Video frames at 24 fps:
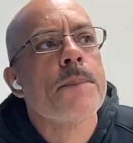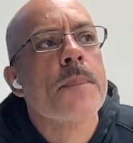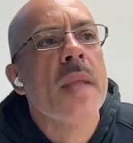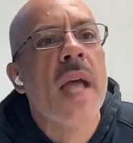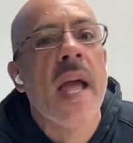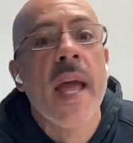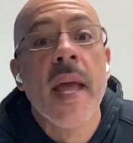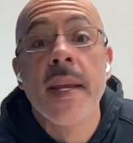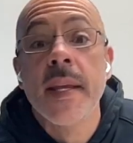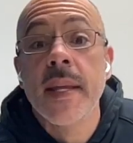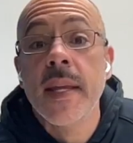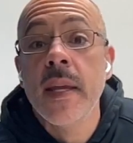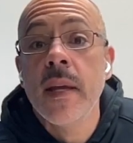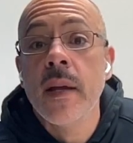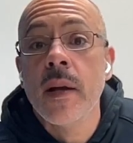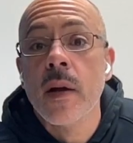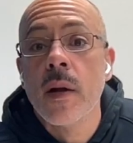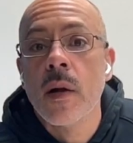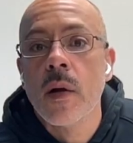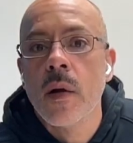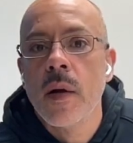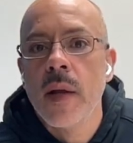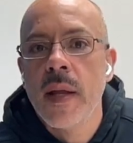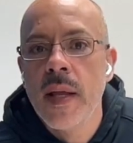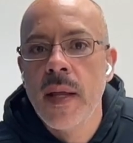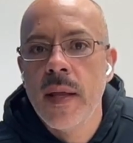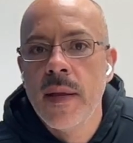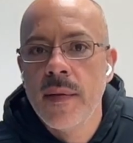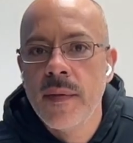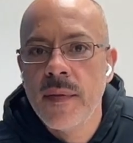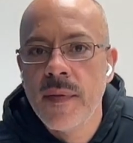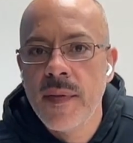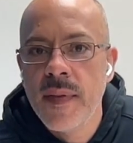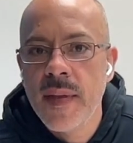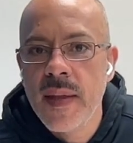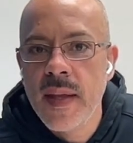And here
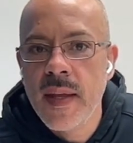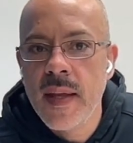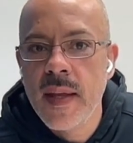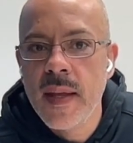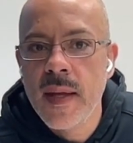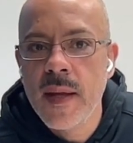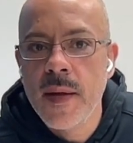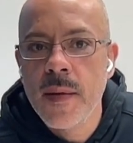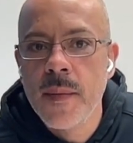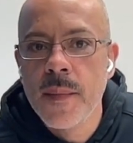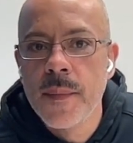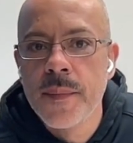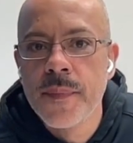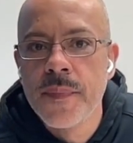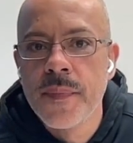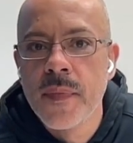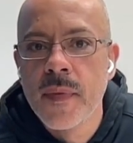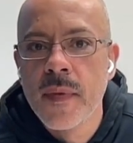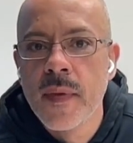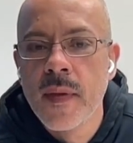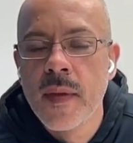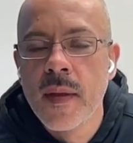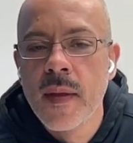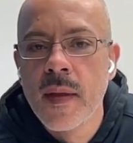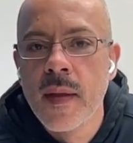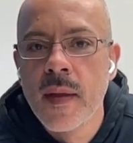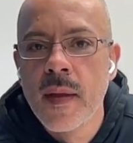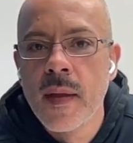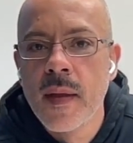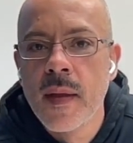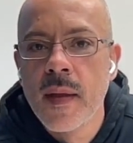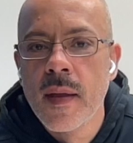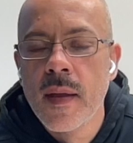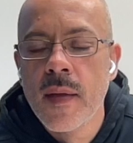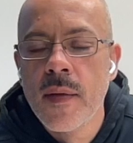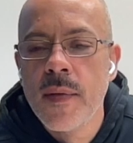in the
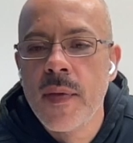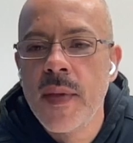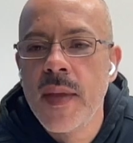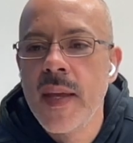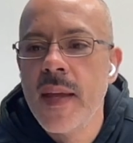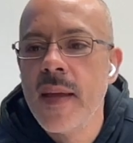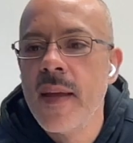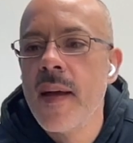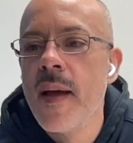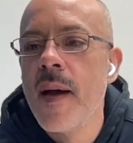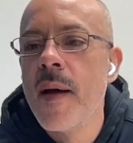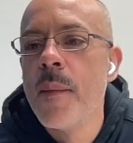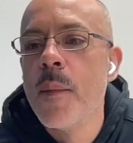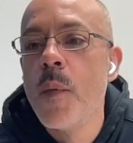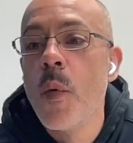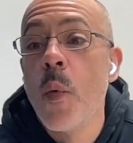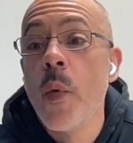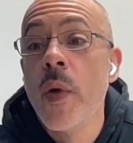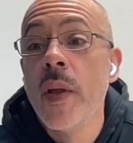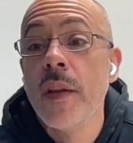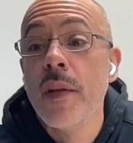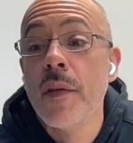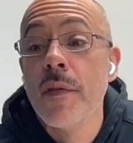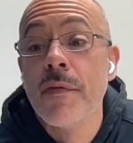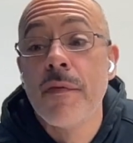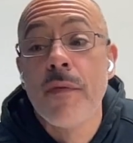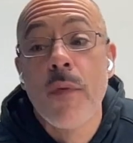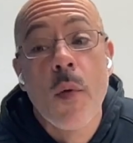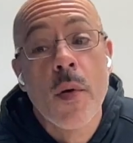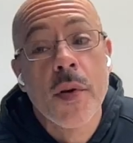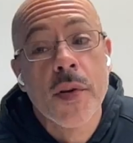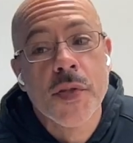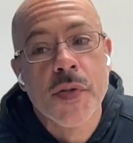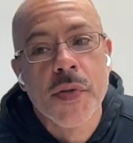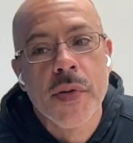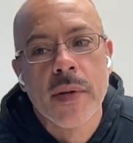Wheel of
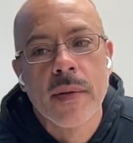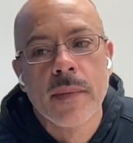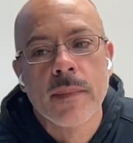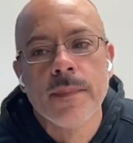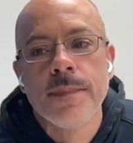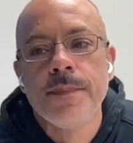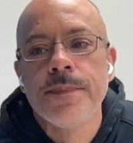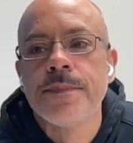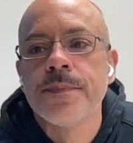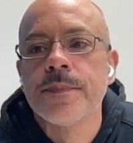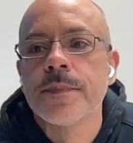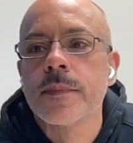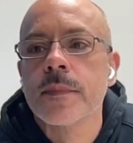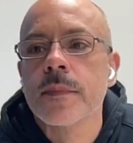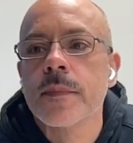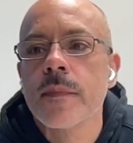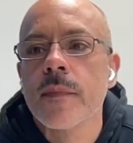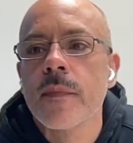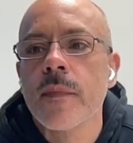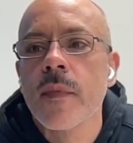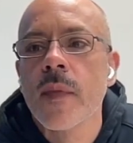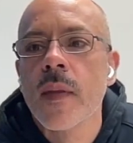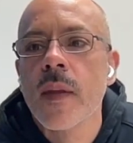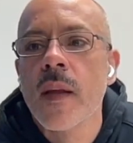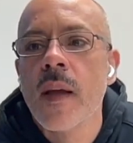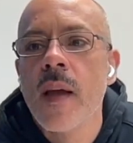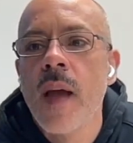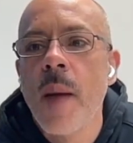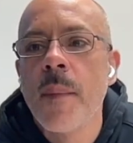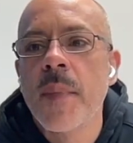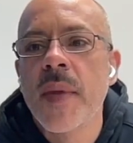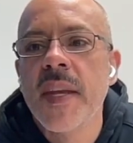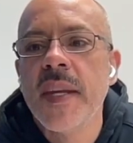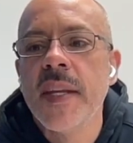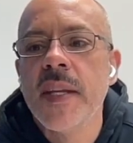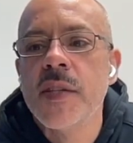Fortune, I'm
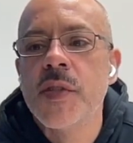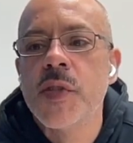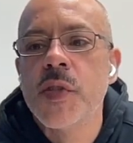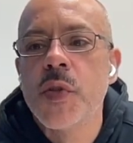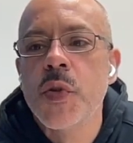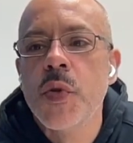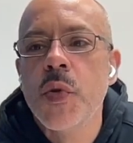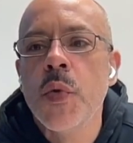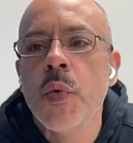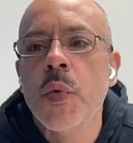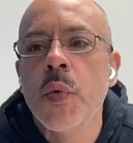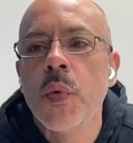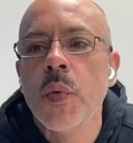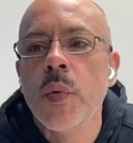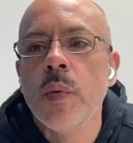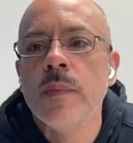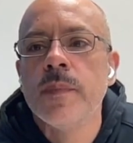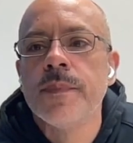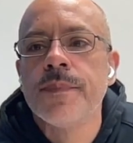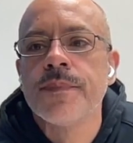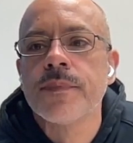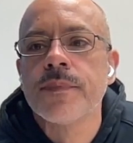getting two